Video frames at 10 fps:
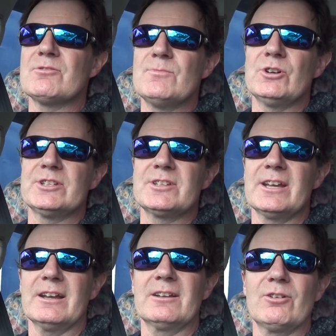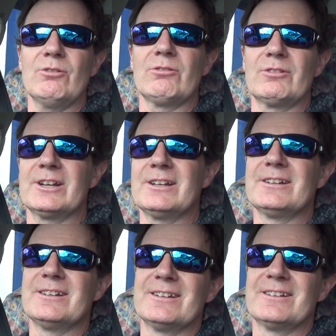I might call
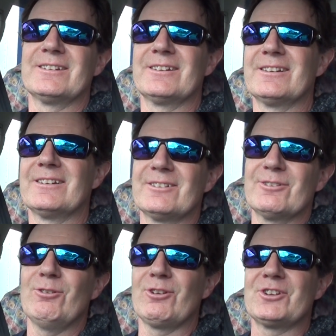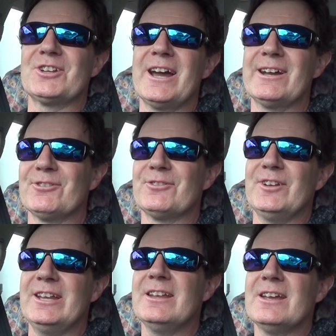it a day on the
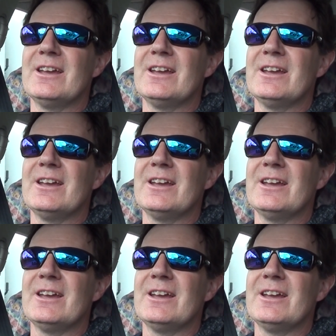vid.